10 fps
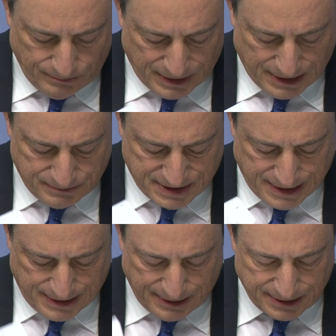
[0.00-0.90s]
But I'm
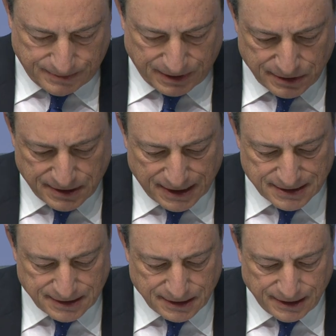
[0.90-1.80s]
saying this because
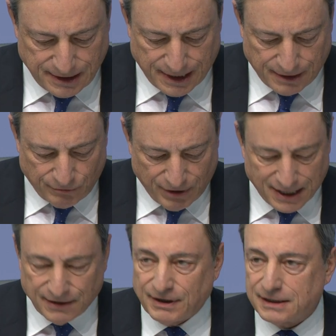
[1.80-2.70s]
that's certainly a
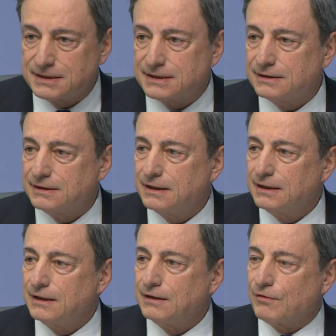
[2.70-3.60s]
relevant
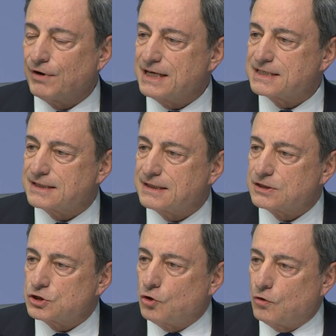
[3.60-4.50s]
risk
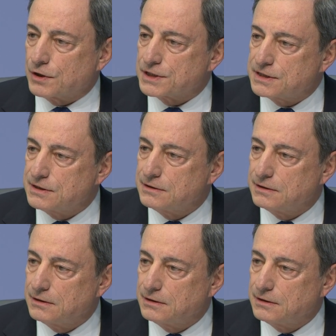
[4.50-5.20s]
source